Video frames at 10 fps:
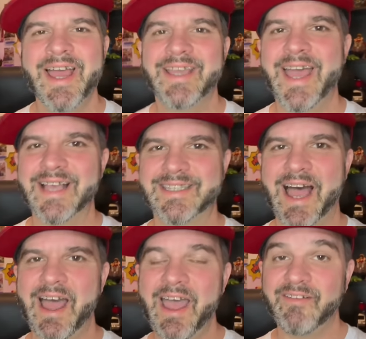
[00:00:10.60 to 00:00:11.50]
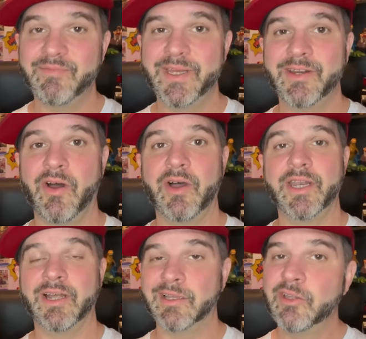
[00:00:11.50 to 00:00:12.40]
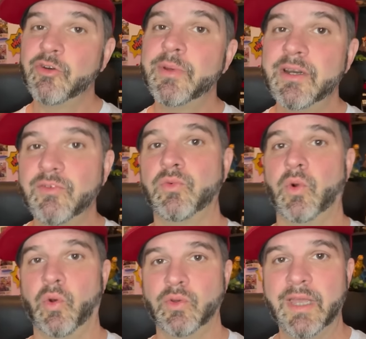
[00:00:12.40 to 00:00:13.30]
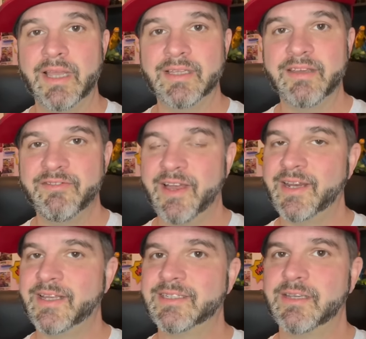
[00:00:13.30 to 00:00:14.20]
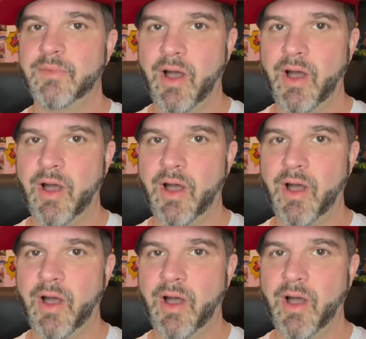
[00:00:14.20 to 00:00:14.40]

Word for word: Yes, I have been on a little bit of a roll lately finding some